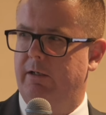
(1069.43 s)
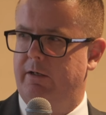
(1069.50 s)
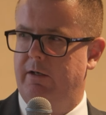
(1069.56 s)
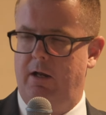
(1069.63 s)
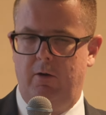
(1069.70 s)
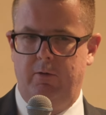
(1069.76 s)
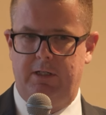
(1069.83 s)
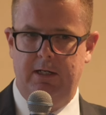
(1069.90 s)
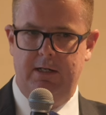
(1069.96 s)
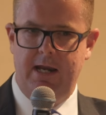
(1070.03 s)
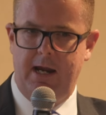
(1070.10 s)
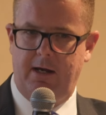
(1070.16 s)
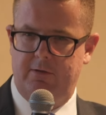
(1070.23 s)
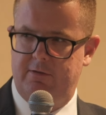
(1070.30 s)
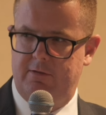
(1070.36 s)
I don't know,
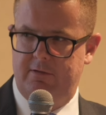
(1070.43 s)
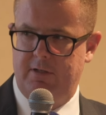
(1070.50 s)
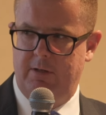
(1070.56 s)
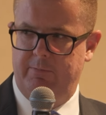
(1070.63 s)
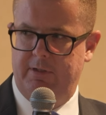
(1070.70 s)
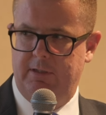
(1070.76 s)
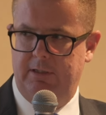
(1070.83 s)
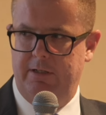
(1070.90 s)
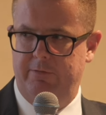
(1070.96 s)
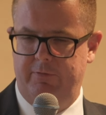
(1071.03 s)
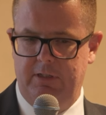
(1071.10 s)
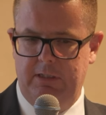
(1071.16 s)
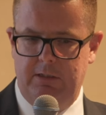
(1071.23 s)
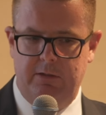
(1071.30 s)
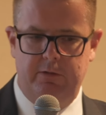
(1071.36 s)
connects some of the
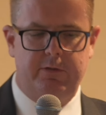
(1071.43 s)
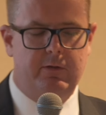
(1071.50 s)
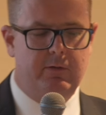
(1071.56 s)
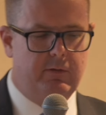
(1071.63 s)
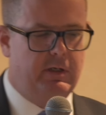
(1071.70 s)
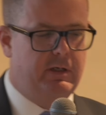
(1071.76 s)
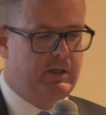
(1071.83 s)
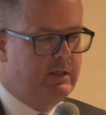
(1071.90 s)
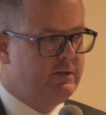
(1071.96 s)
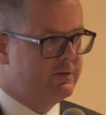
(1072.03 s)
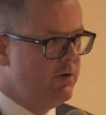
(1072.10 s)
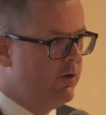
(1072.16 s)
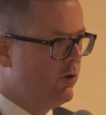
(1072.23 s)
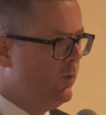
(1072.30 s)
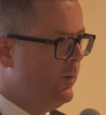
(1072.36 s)
living. It's
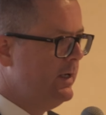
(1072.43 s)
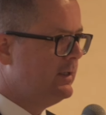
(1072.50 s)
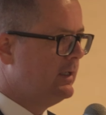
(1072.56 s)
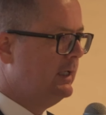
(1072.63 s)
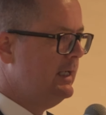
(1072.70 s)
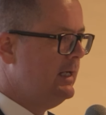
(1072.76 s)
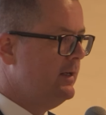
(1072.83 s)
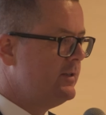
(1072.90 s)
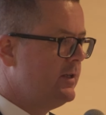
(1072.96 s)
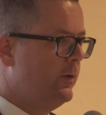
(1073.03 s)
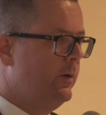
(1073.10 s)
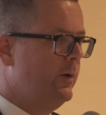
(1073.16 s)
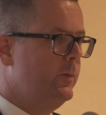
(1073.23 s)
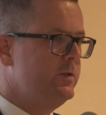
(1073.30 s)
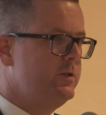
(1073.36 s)
not always clear.
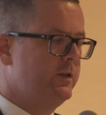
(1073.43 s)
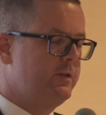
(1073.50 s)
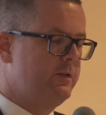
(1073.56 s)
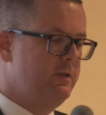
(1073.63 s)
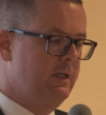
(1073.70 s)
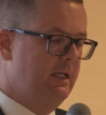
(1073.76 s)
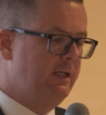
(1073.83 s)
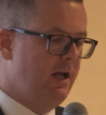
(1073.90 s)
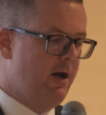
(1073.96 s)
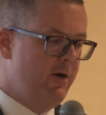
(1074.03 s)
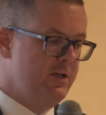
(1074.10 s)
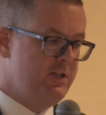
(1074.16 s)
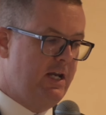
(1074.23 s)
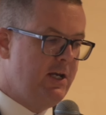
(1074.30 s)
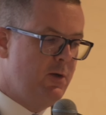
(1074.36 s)
So I would just
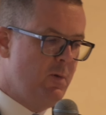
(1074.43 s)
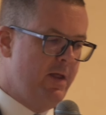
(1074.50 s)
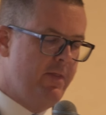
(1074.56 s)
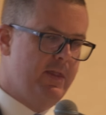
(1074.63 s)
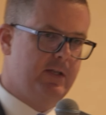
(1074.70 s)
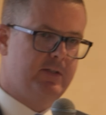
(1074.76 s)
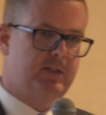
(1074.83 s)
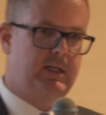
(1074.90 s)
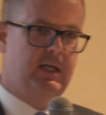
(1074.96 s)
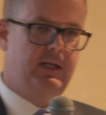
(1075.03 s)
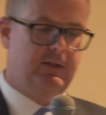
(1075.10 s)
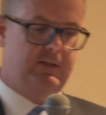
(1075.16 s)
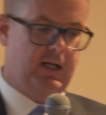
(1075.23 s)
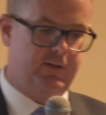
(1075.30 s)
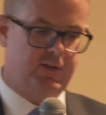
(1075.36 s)
encourage anyone that's
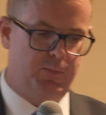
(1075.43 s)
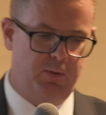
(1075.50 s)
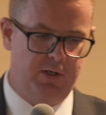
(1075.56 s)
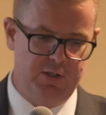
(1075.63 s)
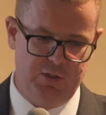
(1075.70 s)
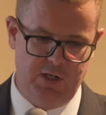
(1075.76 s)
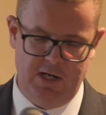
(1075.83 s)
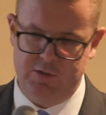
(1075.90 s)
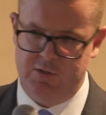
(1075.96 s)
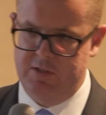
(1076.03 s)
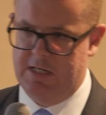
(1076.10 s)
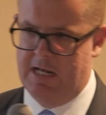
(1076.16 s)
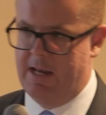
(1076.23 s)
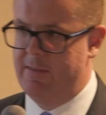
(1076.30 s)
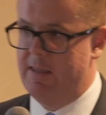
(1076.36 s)
getting tax depreciation
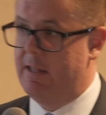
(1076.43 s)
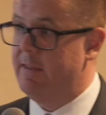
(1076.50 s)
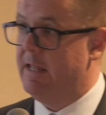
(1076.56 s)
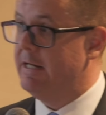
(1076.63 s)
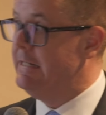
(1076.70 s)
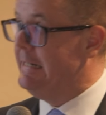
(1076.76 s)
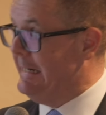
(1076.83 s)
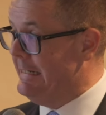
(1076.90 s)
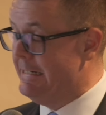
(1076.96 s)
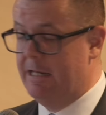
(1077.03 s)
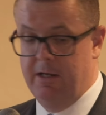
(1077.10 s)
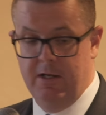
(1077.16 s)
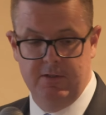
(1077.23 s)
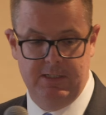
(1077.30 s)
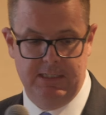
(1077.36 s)
done that they
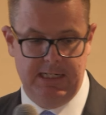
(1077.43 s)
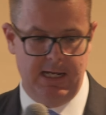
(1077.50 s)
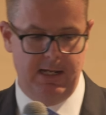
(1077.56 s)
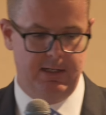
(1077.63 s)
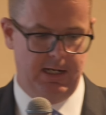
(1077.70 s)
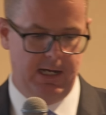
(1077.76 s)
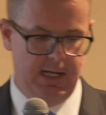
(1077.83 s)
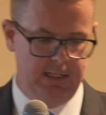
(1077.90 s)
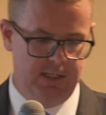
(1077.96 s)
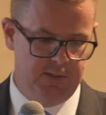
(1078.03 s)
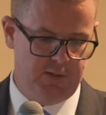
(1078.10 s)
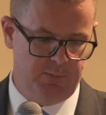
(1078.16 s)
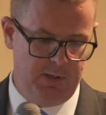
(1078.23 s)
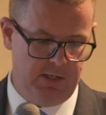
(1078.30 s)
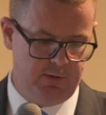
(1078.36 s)
need to get an
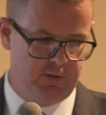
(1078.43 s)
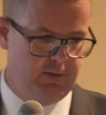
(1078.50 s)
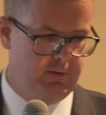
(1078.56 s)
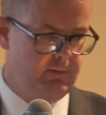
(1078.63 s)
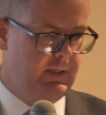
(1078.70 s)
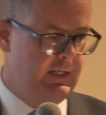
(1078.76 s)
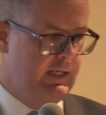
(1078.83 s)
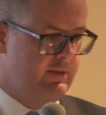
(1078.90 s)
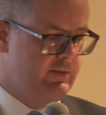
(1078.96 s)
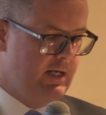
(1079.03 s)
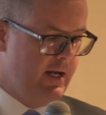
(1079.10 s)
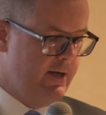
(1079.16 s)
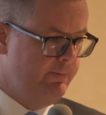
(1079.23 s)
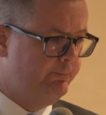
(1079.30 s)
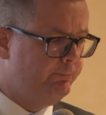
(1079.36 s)
inspection
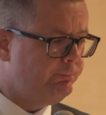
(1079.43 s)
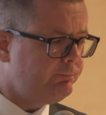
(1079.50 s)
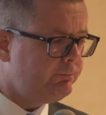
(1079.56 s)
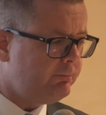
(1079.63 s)
done.